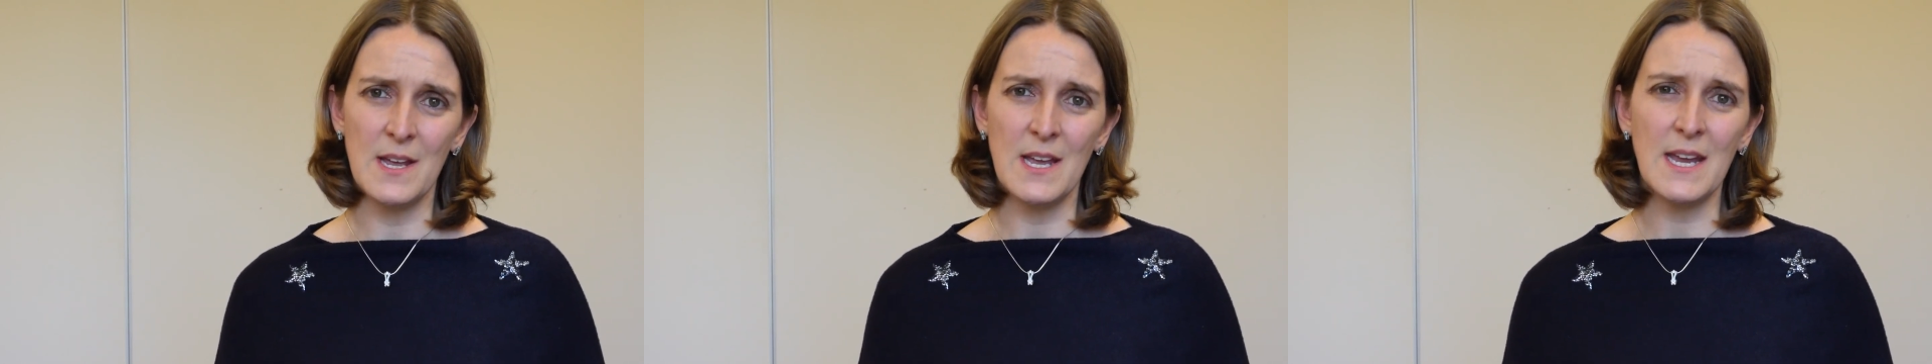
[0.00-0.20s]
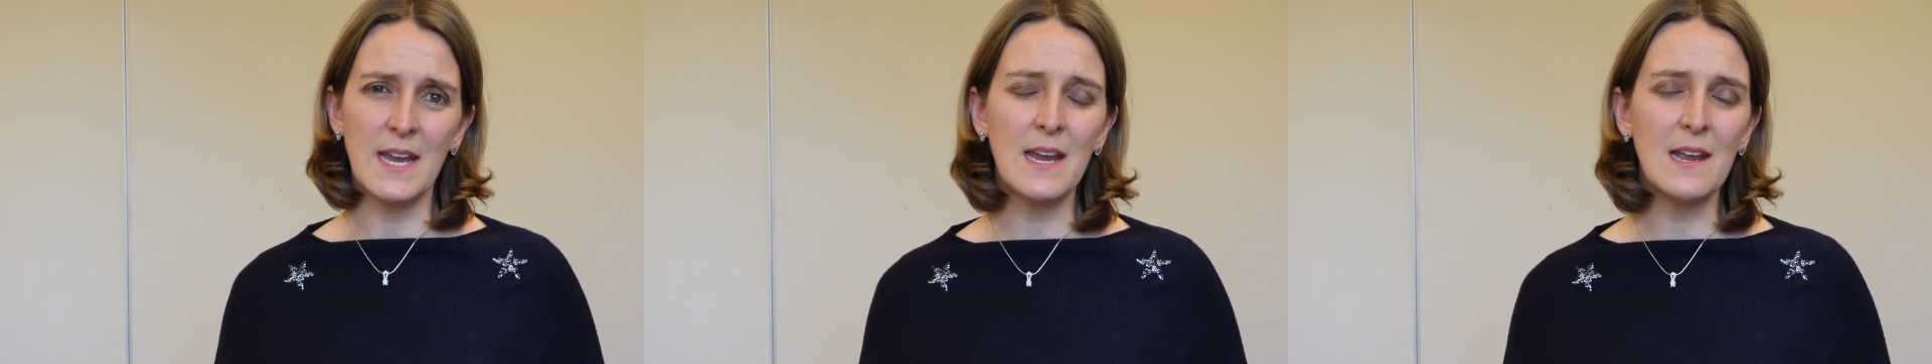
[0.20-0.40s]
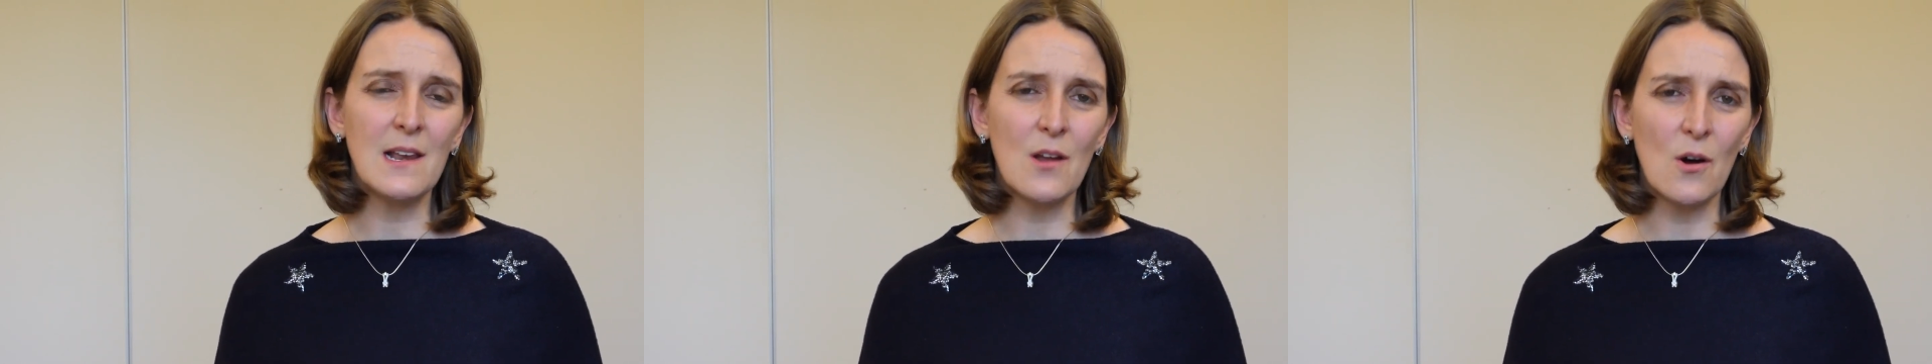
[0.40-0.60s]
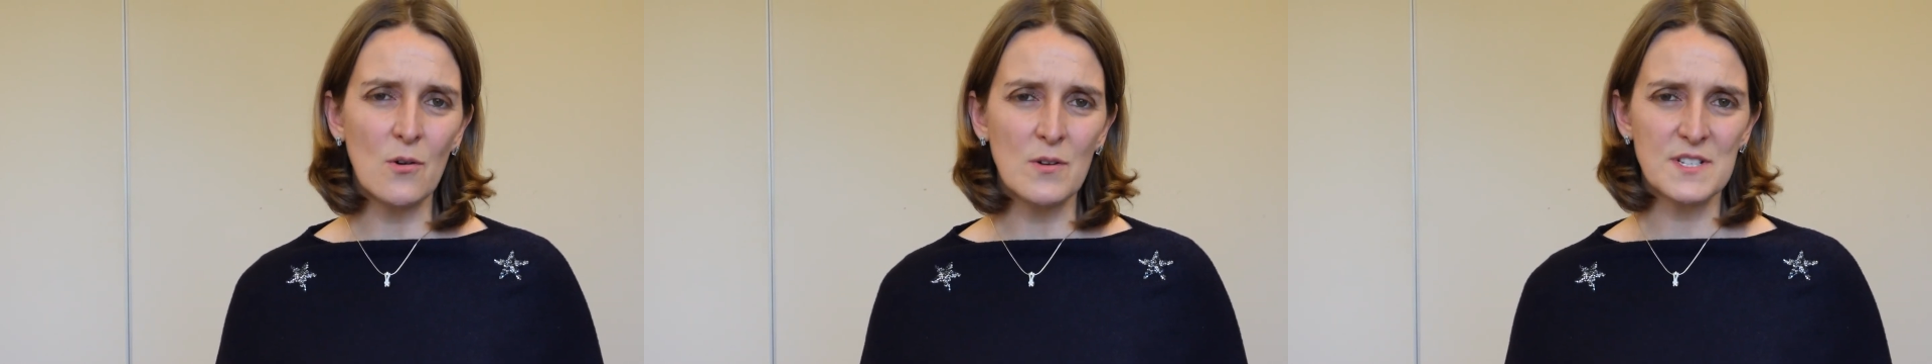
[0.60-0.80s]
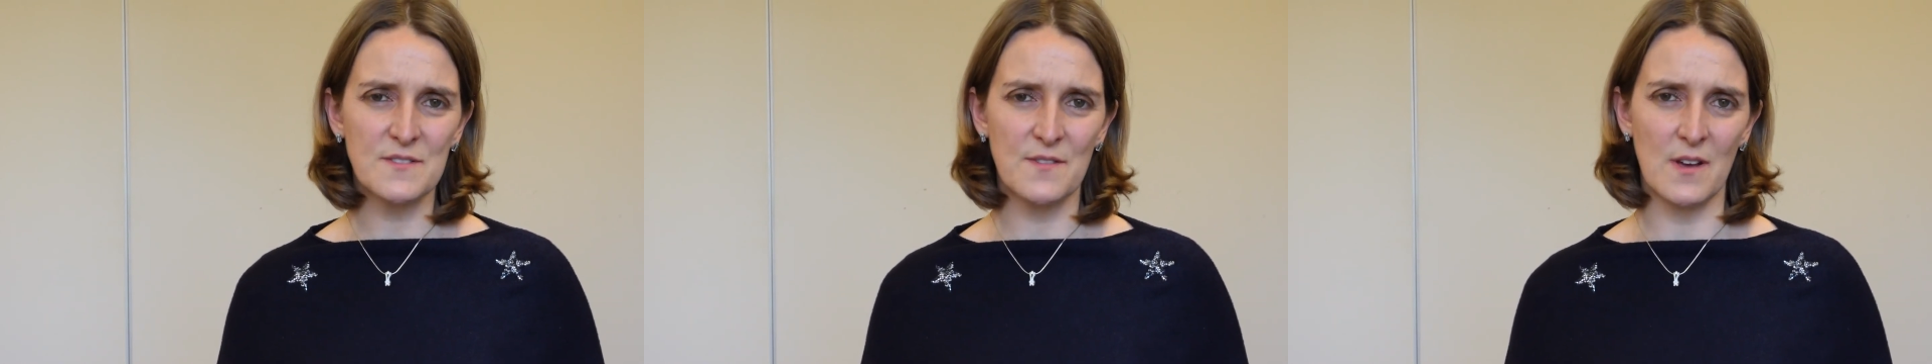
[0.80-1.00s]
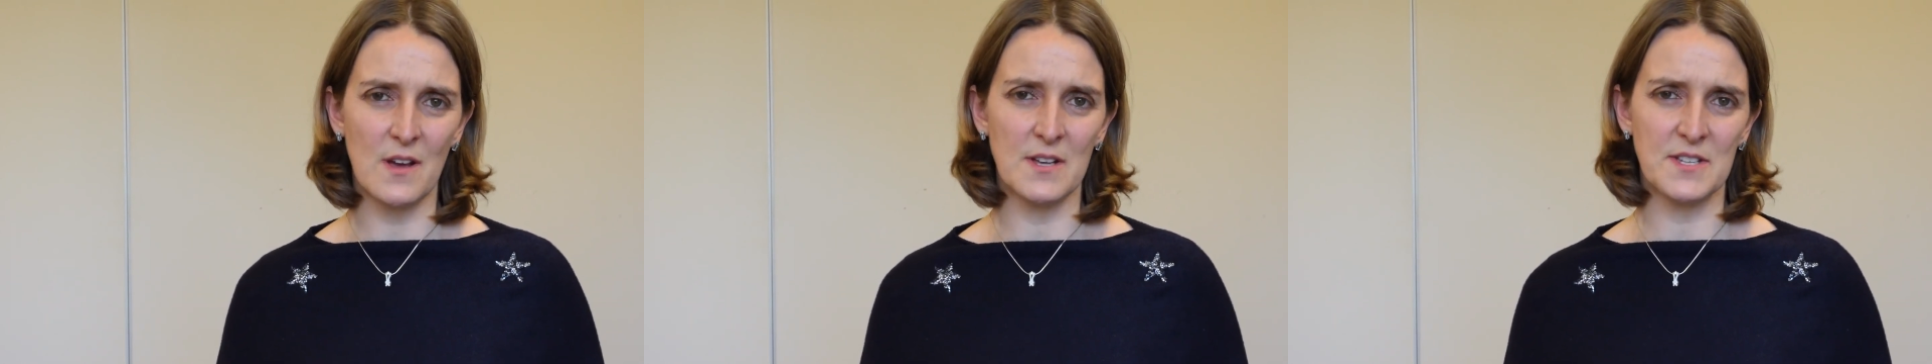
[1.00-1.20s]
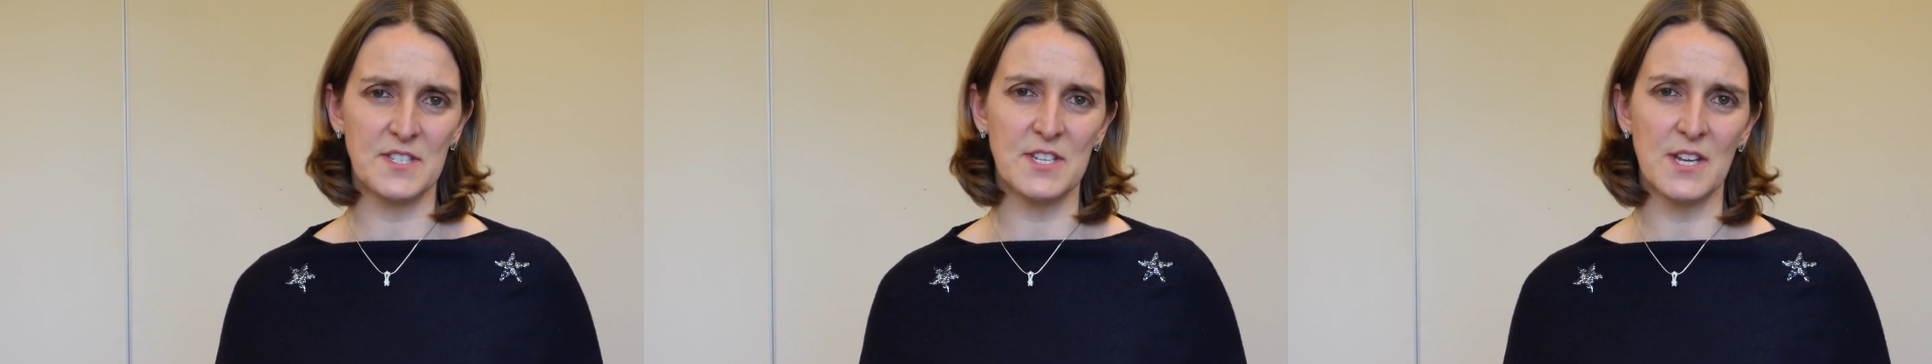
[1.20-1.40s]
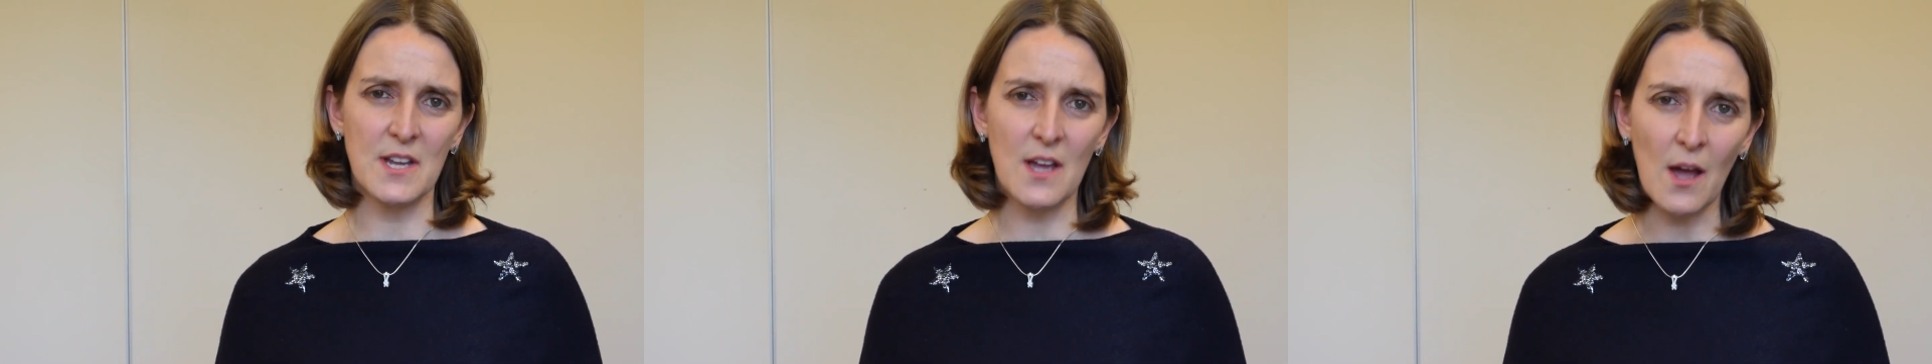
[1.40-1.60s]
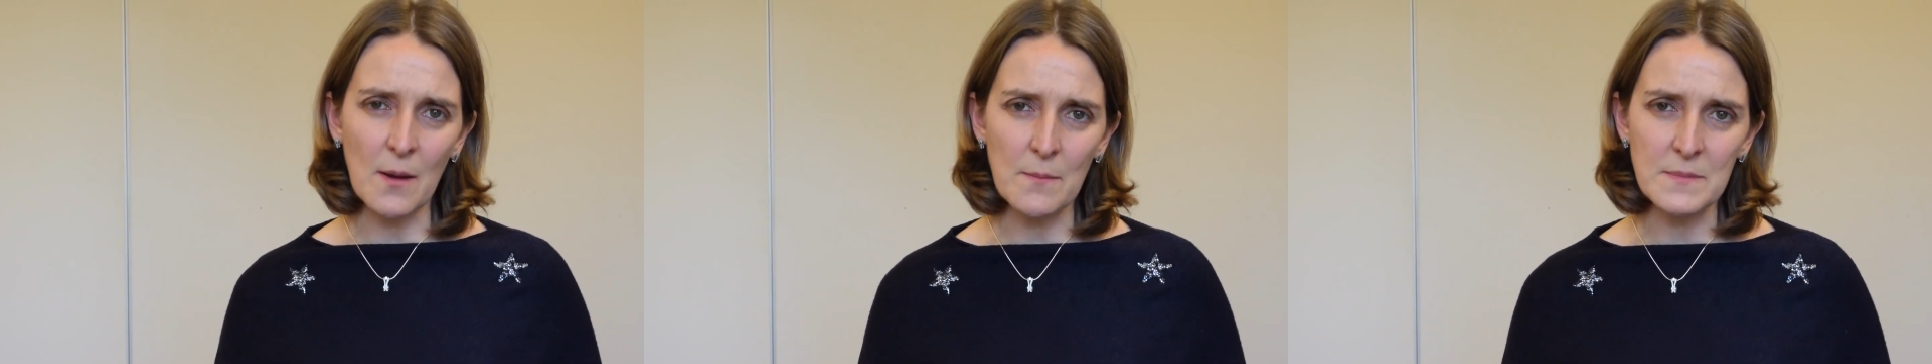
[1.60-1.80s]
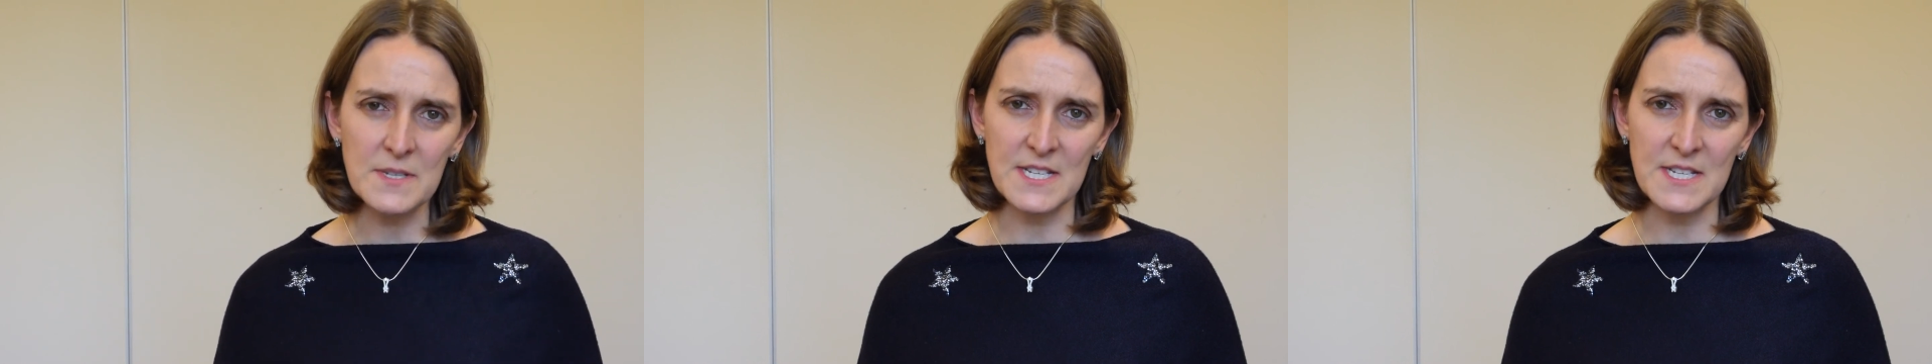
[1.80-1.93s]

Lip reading: He longs for us to come